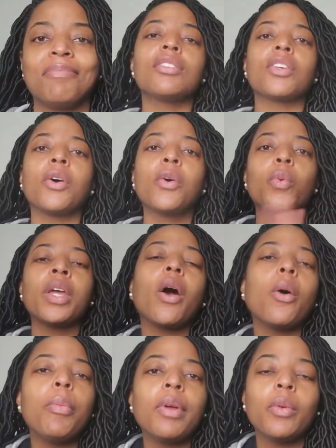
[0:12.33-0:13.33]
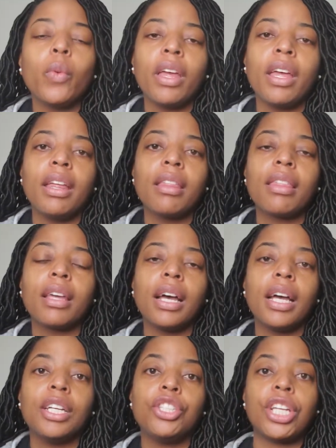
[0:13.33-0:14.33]
So we open with
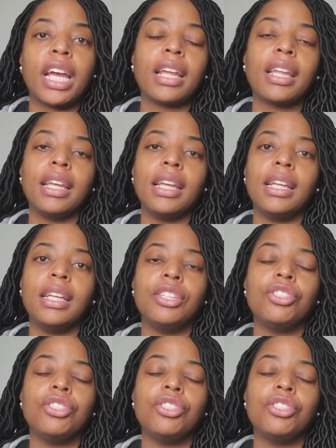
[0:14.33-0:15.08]
Jackie.